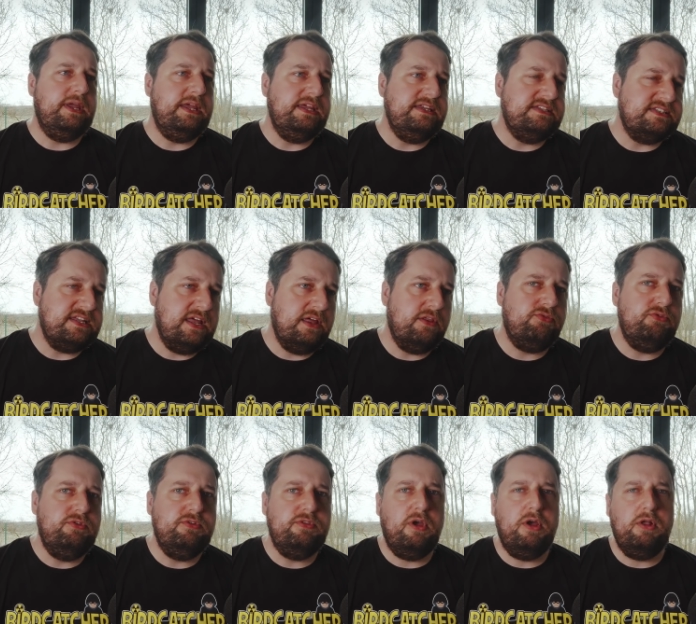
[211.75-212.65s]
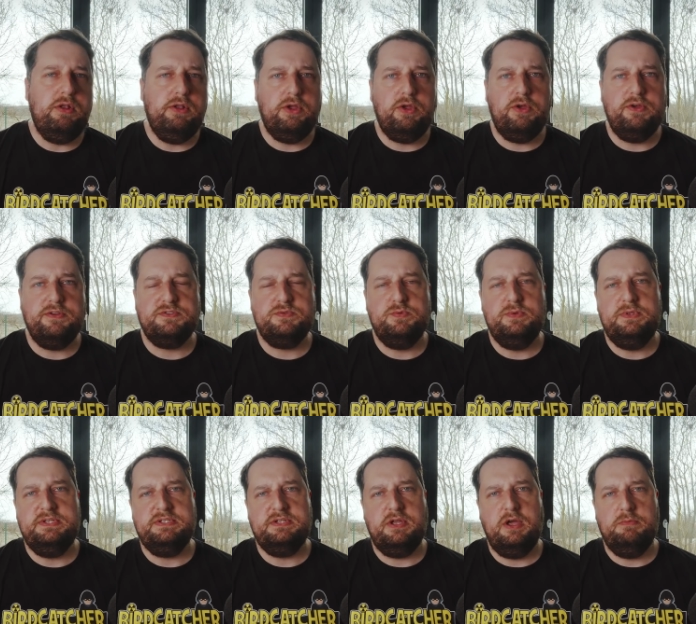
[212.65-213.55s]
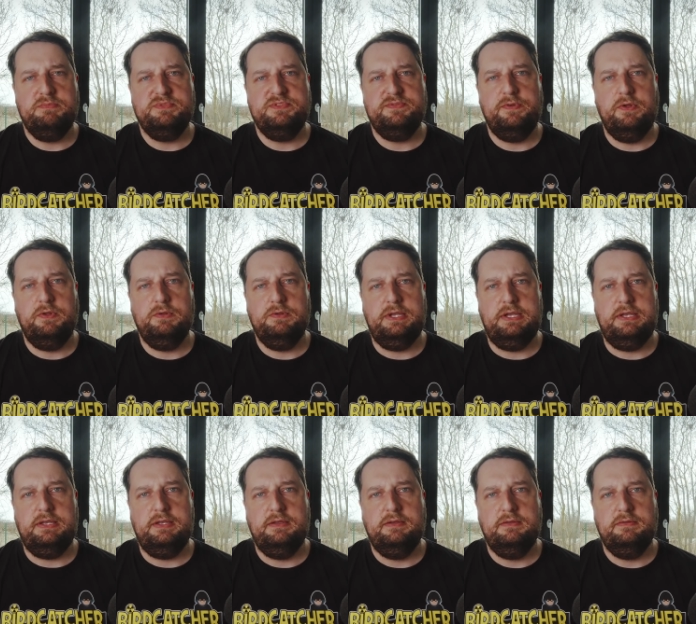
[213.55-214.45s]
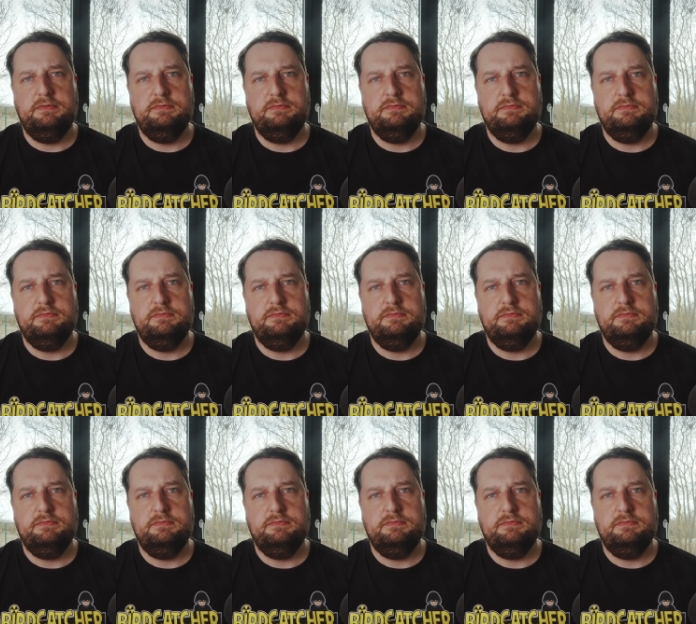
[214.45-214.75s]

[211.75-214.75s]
But he sat through the Holocaust with his arms folded.